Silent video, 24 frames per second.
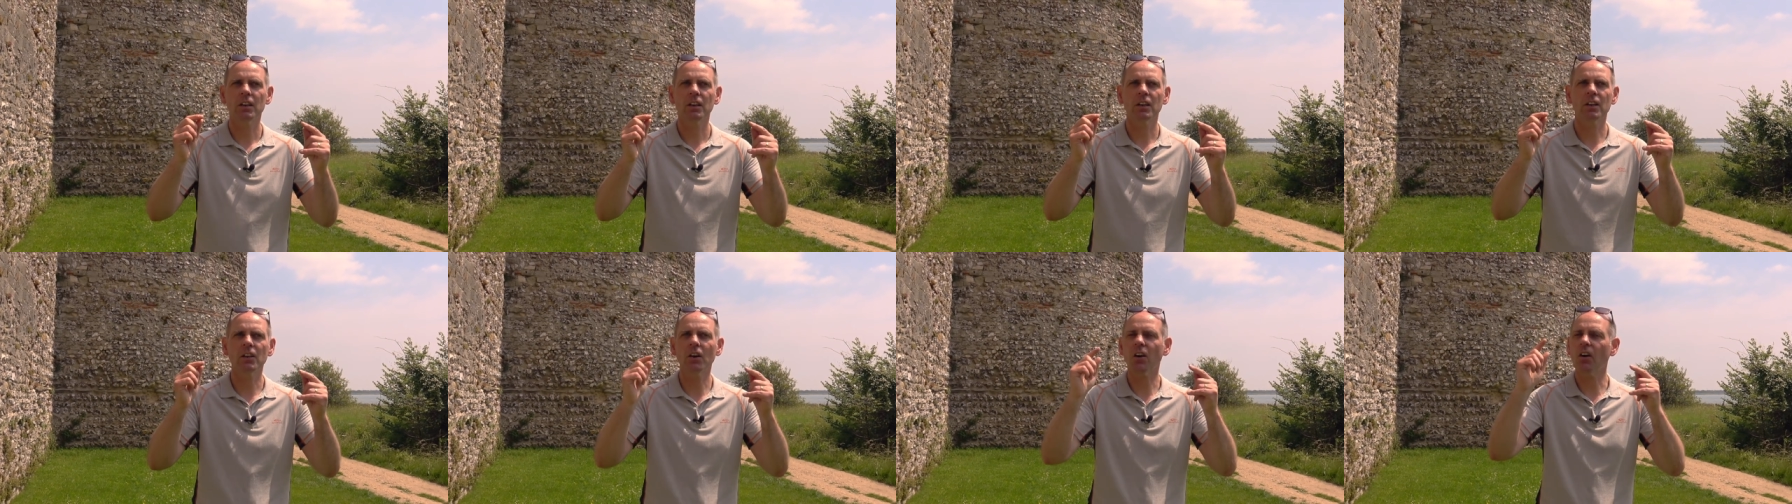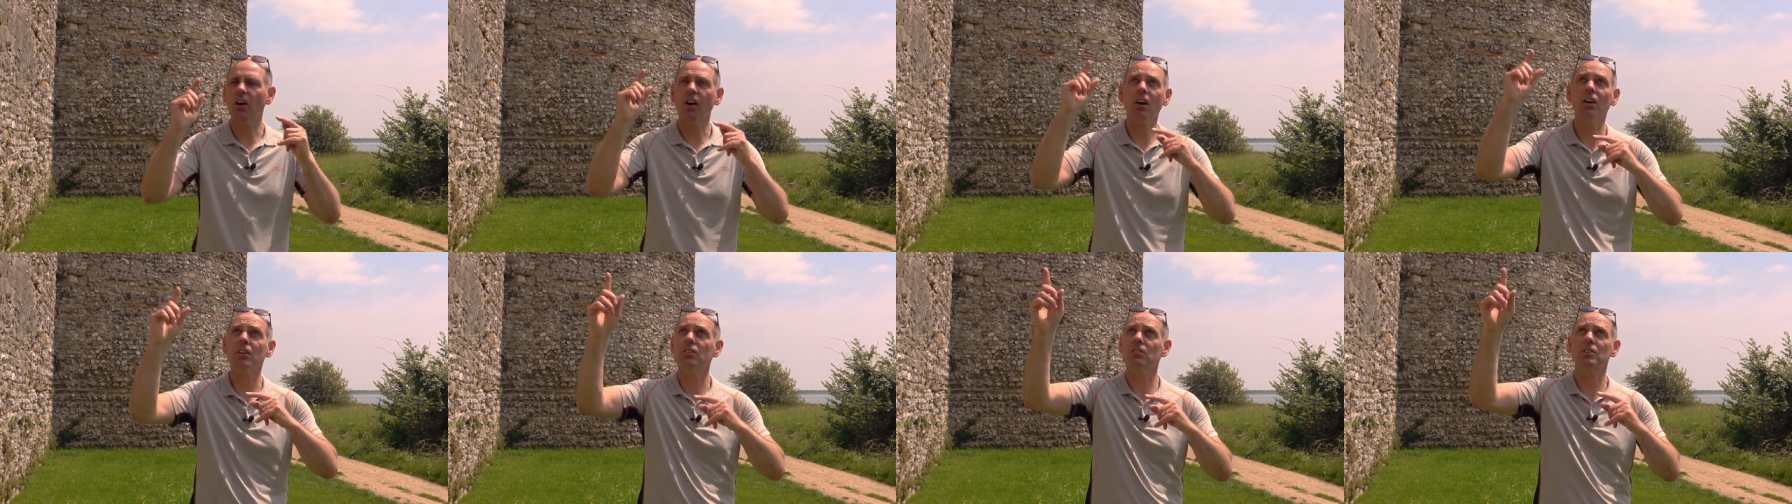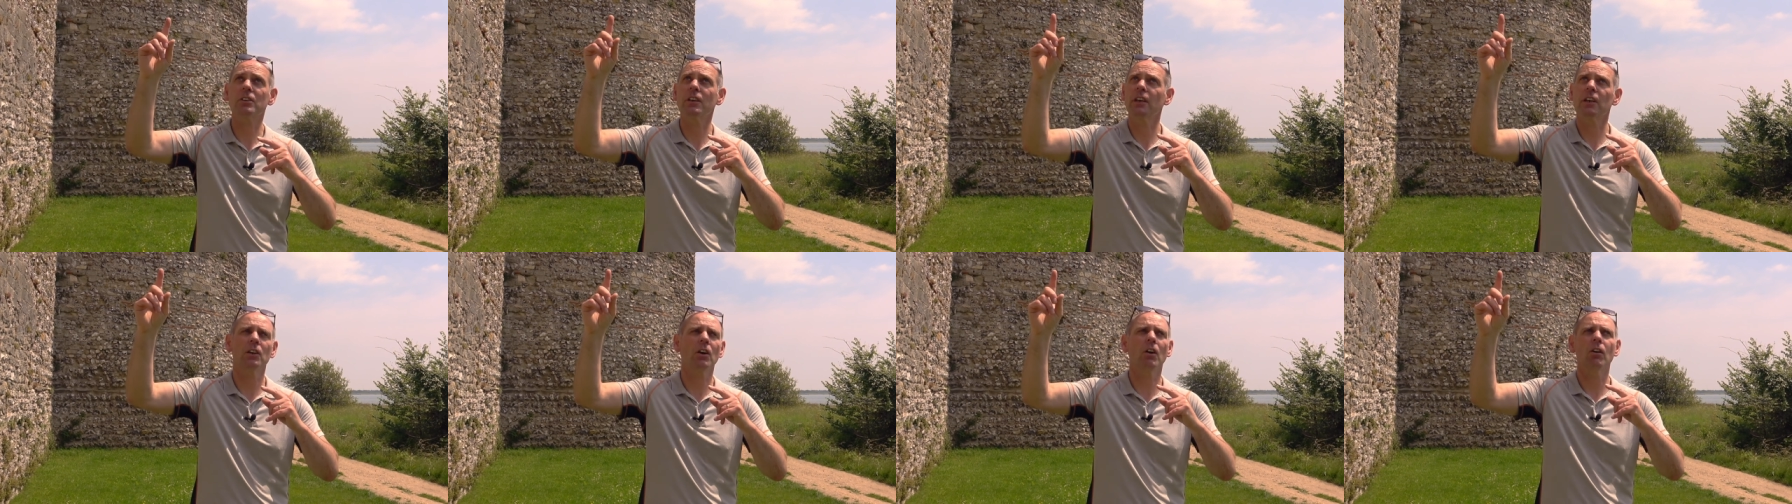not
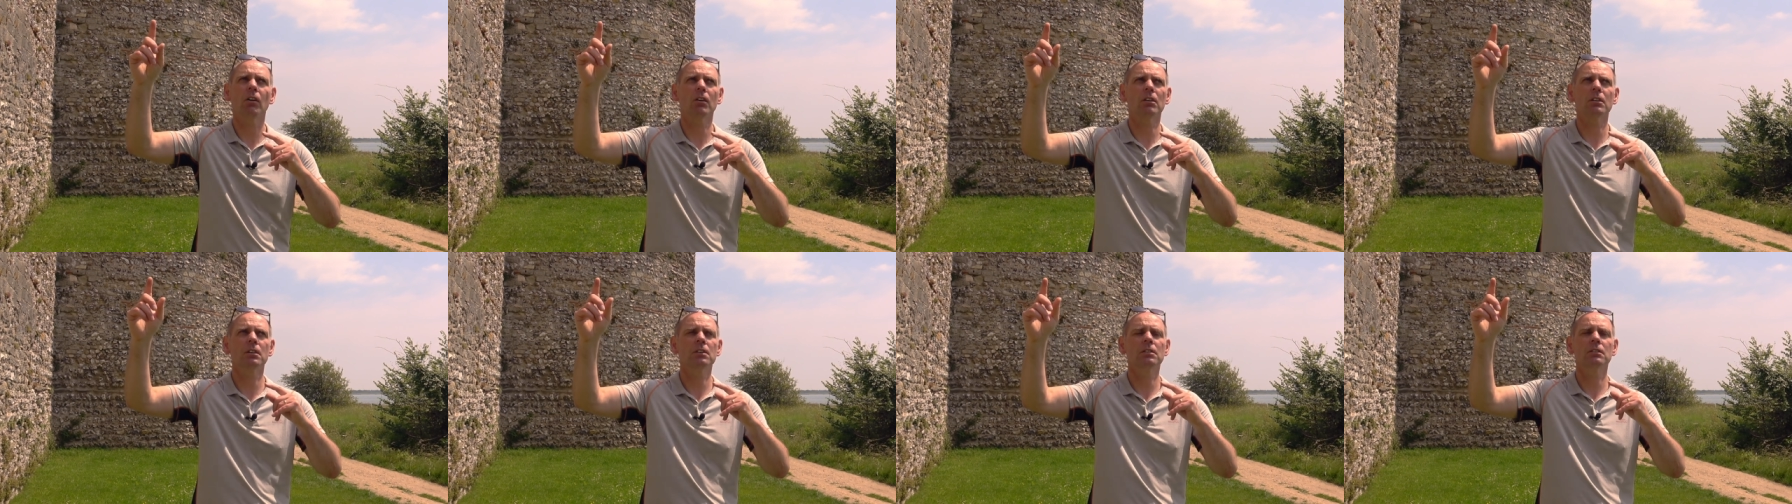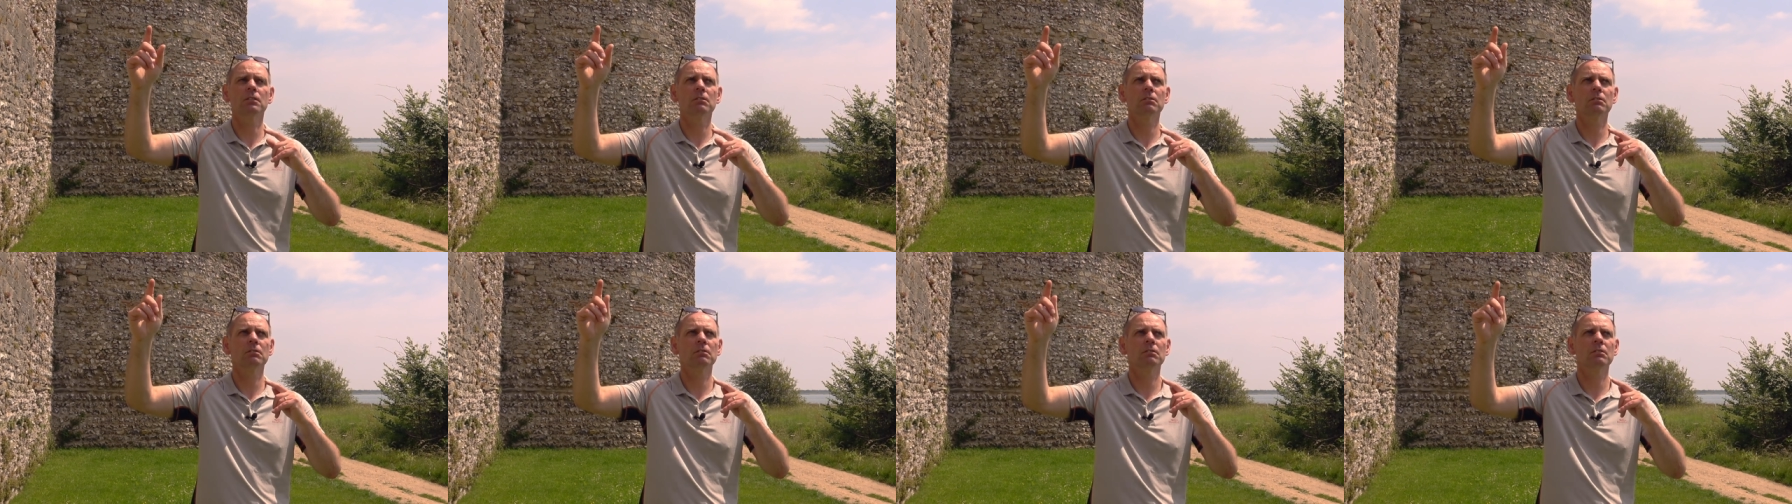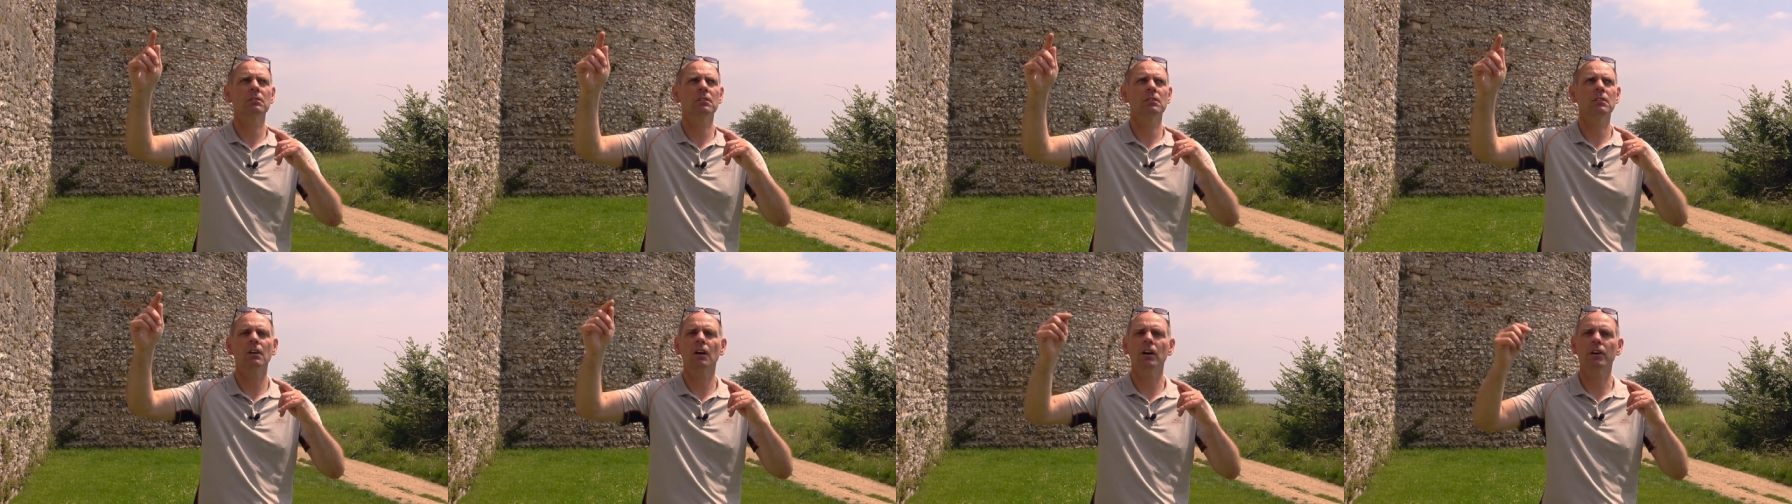asking God,
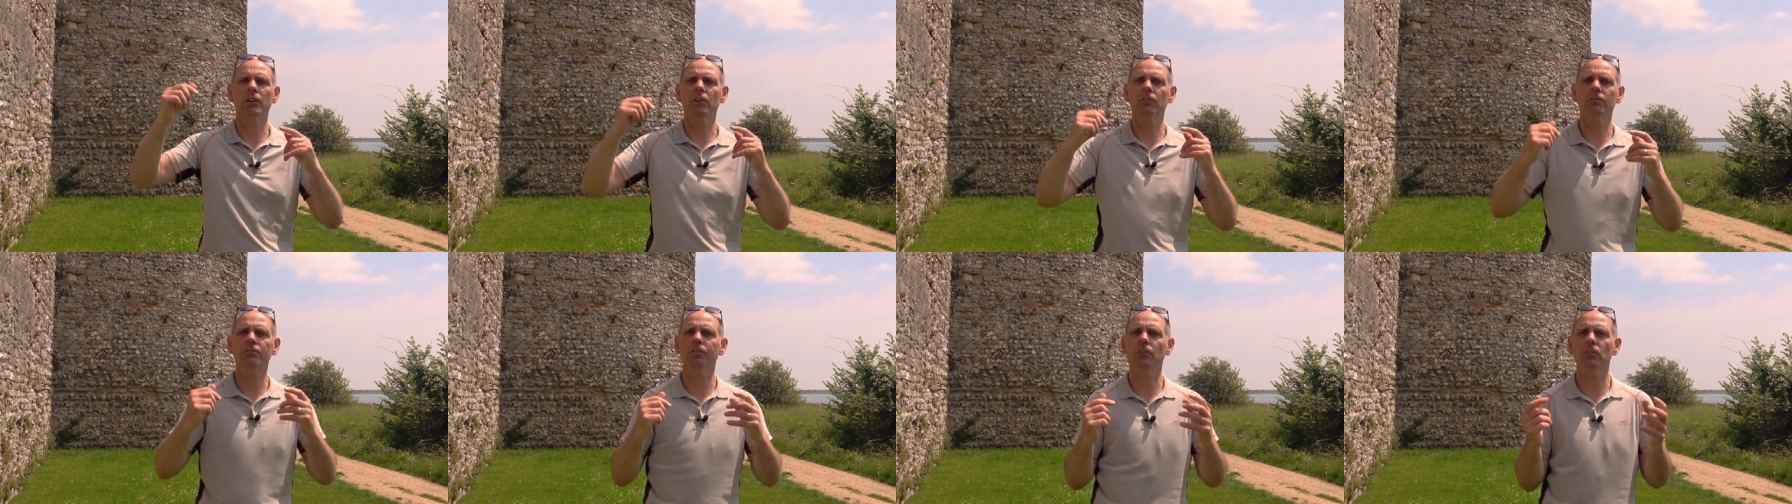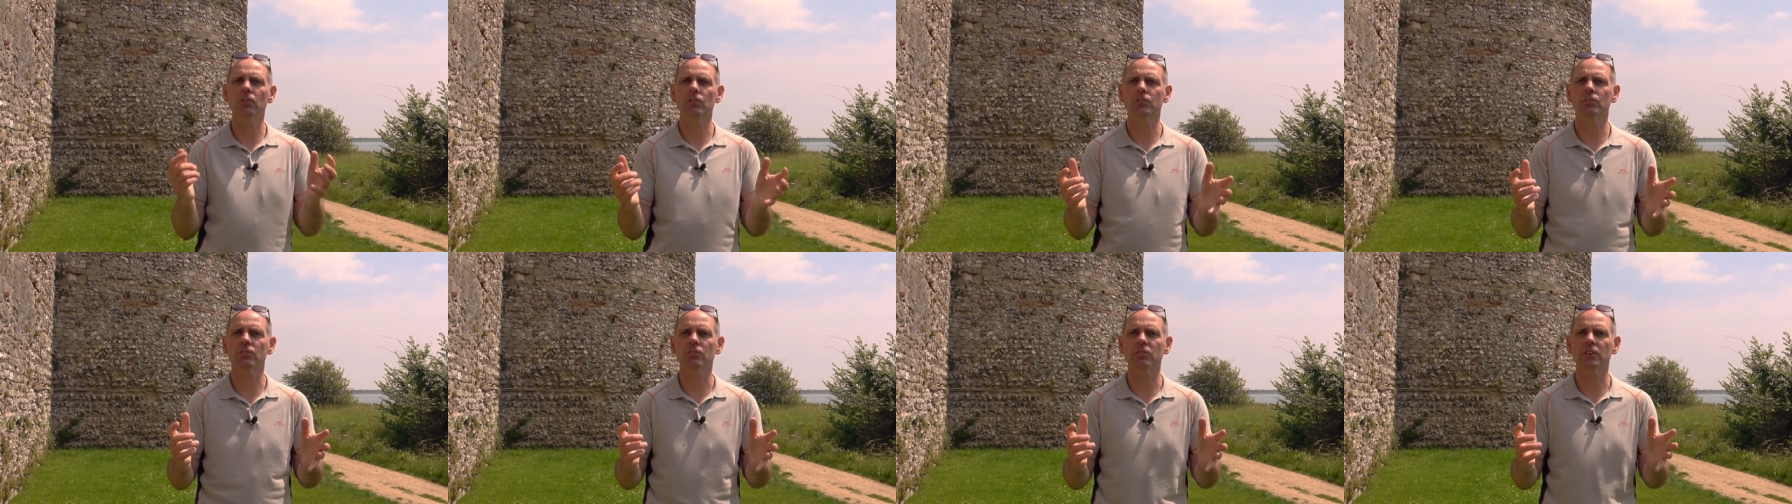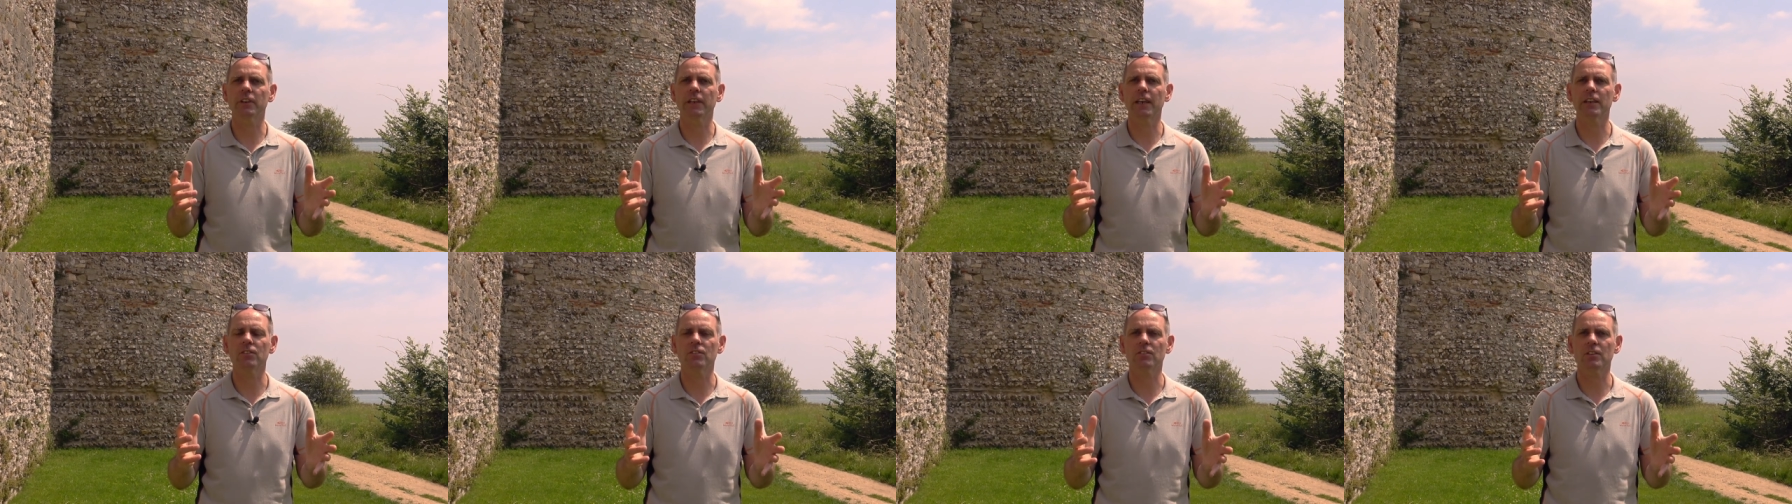are you for us or
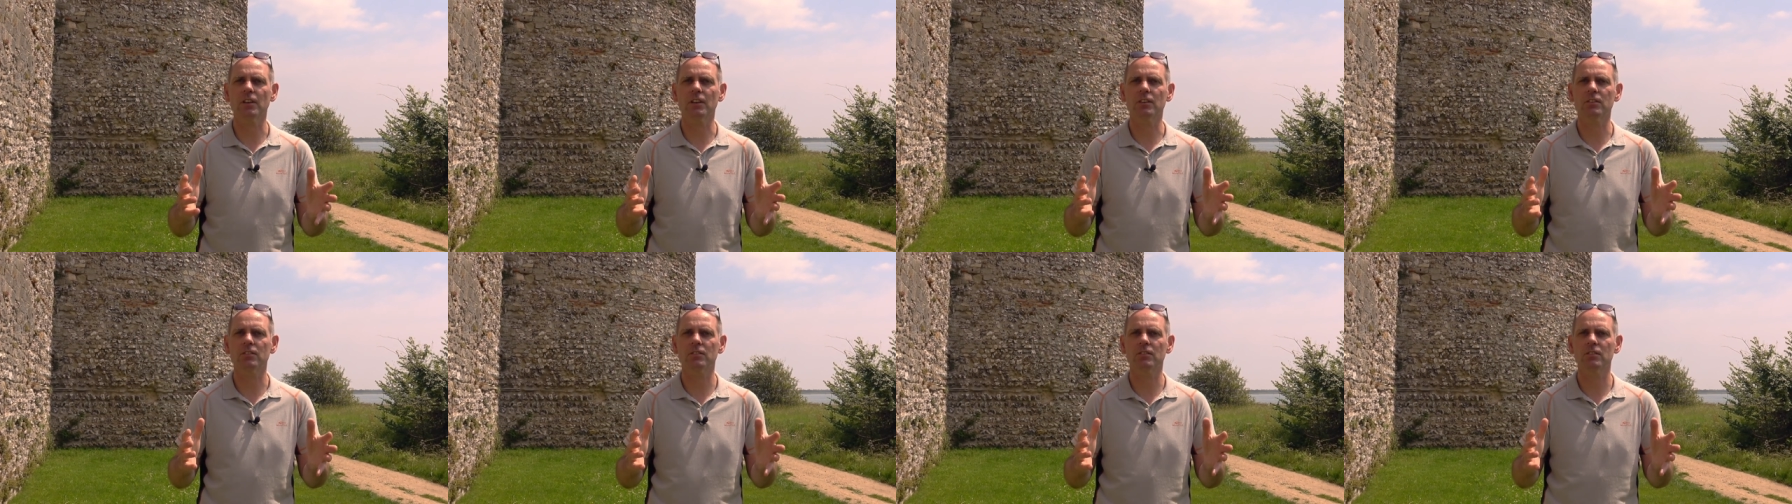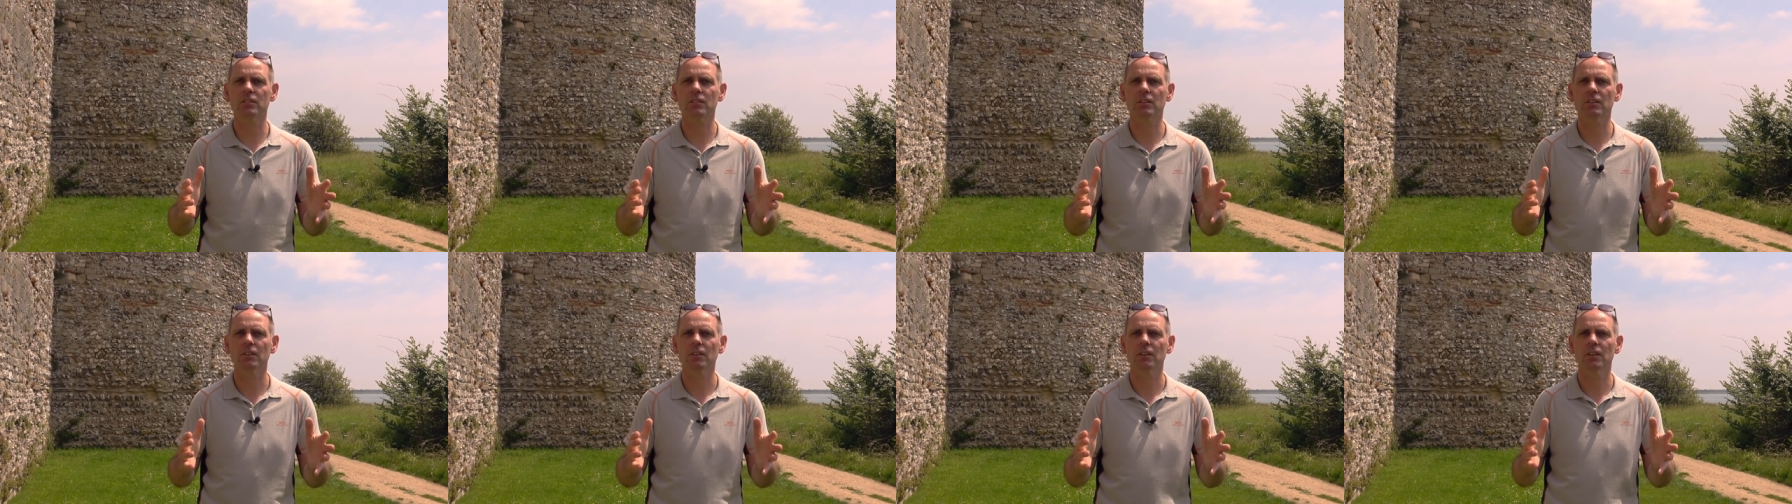against us?